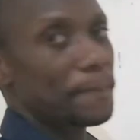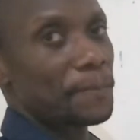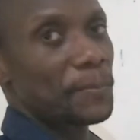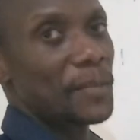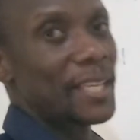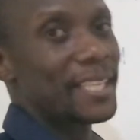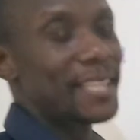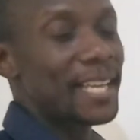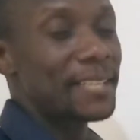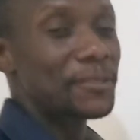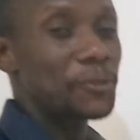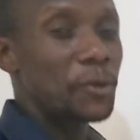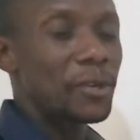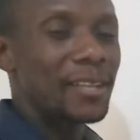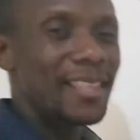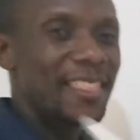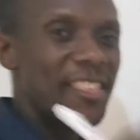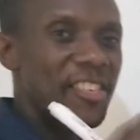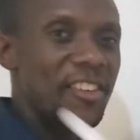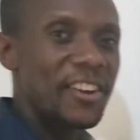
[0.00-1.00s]
It has got
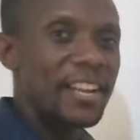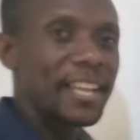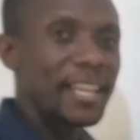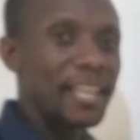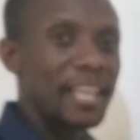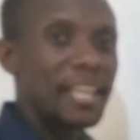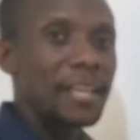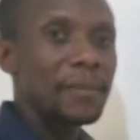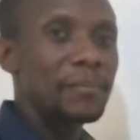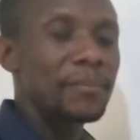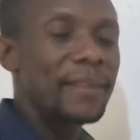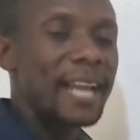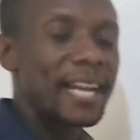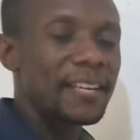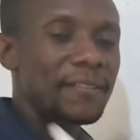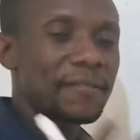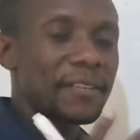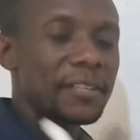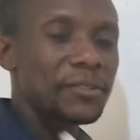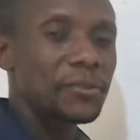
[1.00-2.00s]
three blood
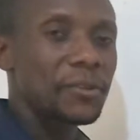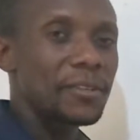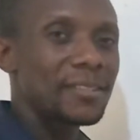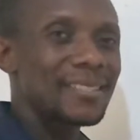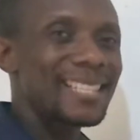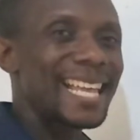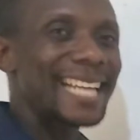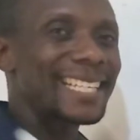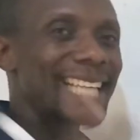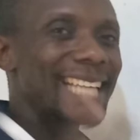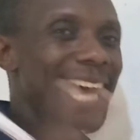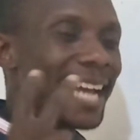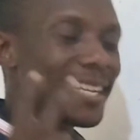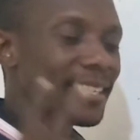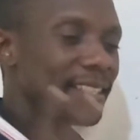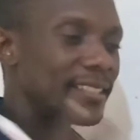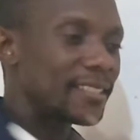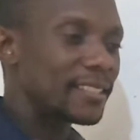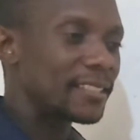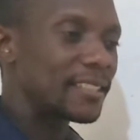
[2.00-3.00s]
vessels that
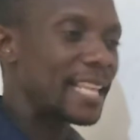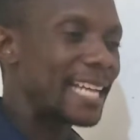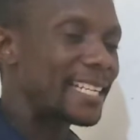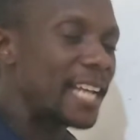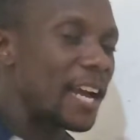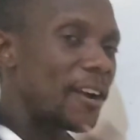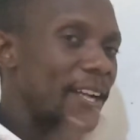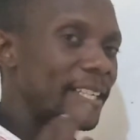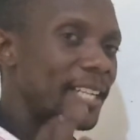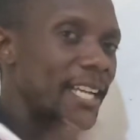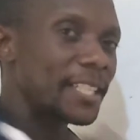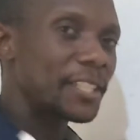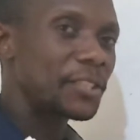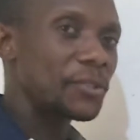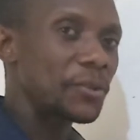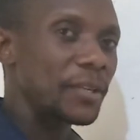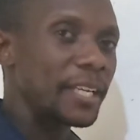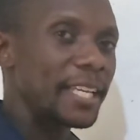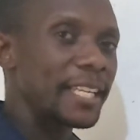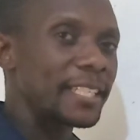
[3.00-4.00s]
are attached to
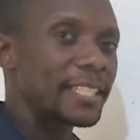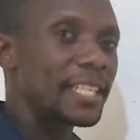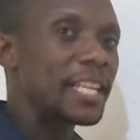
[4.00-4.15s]
it.